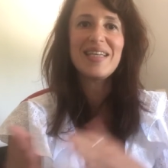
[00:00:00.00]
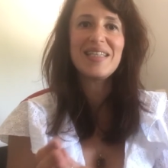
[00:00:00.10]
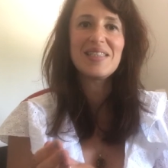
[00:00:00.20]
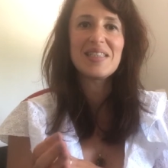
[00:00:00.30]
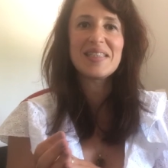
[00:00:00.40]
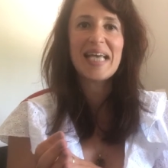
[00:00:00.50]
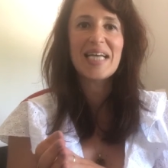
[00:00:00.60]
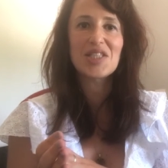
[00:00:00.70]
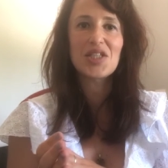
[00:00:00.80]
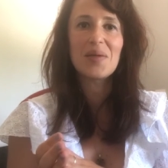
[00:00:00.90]
the
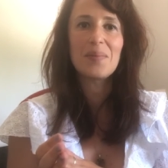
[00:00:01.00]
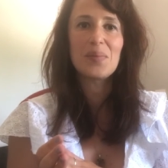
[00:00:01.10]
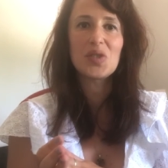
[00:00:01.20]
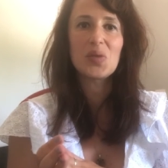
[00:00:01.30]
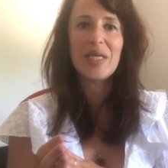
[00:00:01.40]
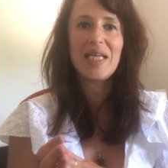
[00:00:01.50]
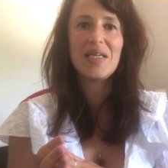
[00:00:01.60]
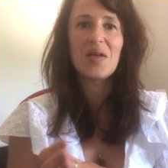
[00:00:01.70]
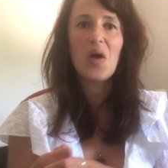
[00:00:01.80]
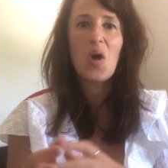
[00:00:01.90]
intersection between